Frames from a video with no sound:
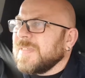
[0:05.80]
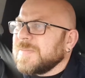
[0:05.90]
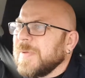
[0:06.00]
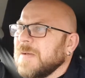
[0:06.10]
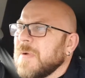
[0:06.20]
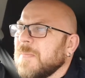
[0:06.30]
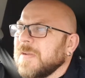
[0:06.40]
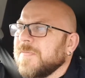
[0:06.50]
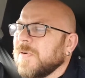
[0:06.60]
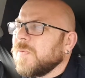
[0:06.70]
It's been on my
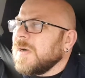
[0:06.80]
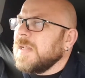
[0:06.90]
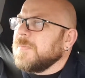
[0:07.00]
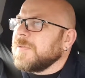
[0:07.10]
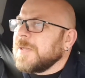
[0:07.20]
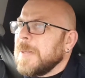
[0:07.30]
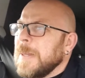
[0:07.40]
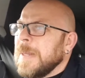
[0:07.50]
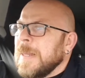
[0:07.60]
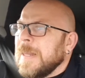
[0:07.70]
mind for a while, but
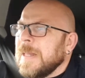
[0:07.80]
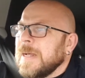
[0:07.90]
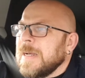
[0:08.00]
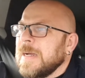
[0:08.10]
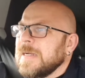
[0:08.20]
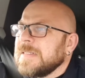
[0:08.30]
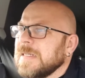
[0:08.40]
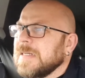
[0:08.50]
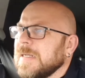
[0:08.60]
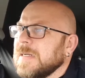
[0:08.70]
I
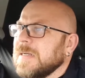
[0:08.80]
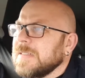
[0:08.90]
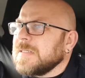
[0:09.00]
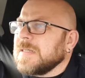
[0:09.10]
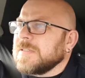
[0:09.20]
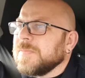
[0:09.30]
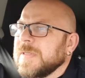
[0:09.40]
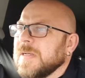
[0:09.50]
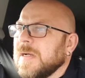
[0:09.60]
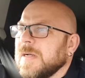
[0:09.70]
saw
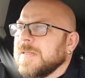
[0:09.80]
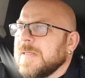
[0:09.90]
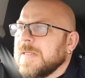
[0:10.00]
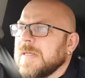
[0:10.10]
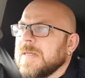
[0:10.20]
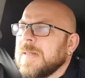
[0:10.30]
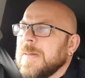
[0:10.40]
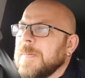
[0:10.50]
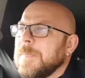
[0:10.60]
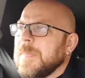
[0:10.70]
something on
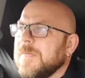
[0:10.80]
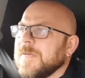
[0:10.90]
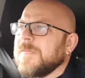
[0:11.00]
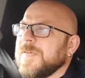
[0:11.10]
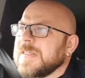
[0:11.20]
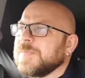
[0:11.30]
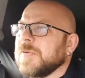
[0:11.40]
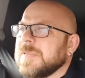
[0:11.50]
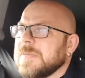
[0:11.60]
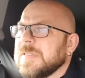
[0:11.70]

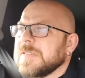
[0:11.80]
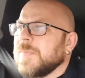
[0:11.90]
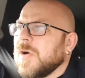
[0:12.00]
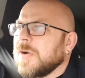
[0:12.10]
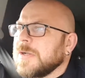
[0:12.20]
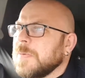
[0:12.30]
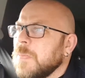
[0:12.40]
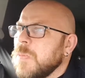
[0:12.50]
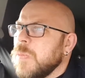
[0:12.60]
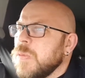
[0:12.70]
Facebook this morning,
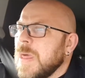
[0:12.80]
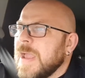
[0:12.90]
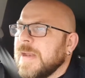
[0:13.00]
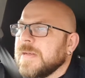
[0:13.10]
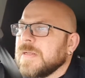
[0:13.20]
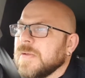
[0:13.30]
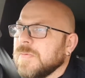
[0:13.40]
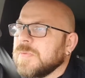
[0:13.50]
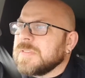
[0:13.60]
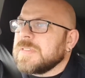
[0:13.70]
and
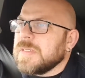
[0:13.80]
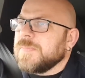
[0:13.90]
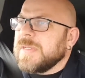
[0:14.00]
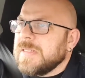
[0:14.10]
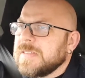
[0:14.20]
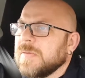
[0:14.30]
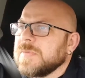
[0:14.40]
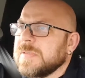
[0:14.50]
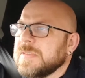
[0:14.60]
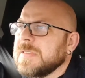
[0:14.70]
it was a piece that
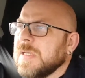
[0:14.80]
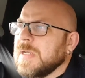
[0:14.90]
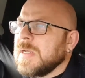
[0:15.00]
was